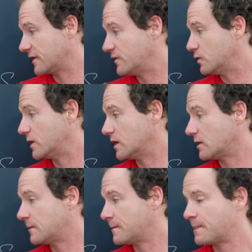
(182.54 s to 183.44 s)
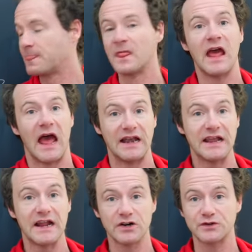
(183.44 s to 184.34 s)
if you will. And
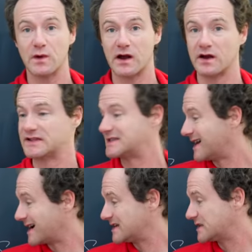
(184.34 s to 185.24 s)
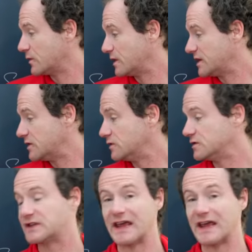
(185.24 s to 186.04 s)
here's where it's nice that we used